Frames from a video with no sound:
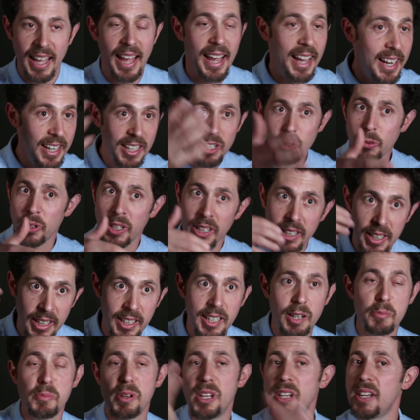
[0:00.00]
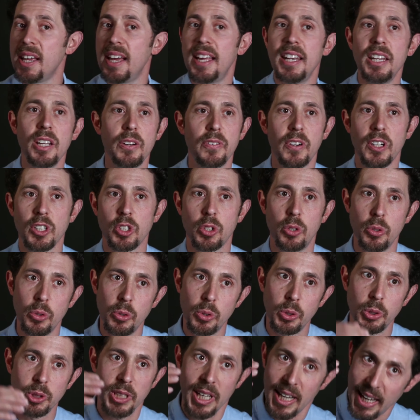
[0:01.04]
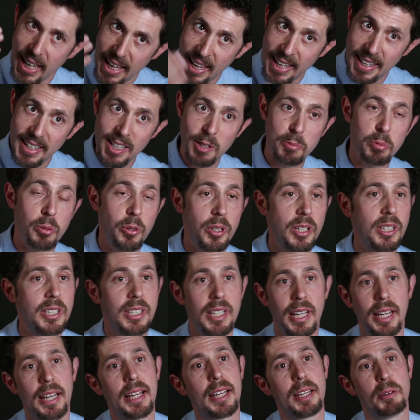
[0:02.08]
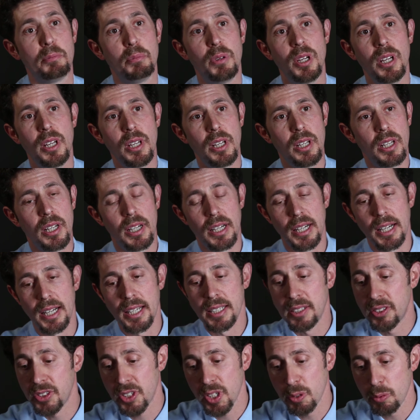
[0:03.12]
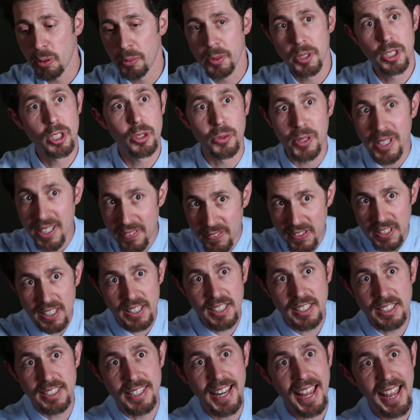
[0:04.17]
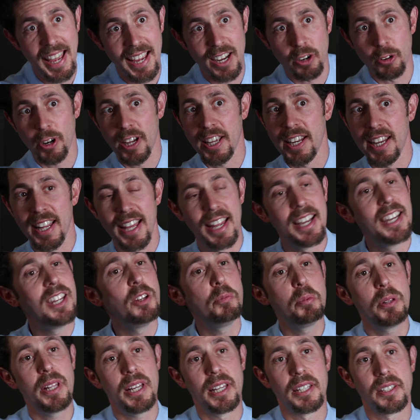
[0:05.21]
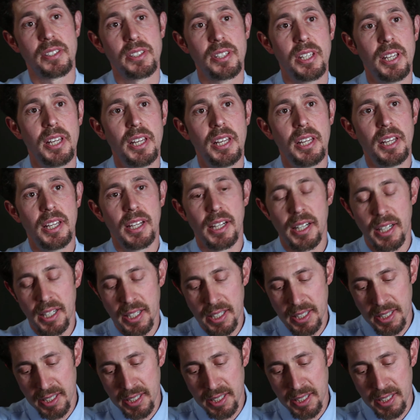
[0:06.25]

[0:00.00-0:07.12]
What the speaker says: anyone can come into any of our schools at any point in time and see what we do, even to this day, right? At any place. It's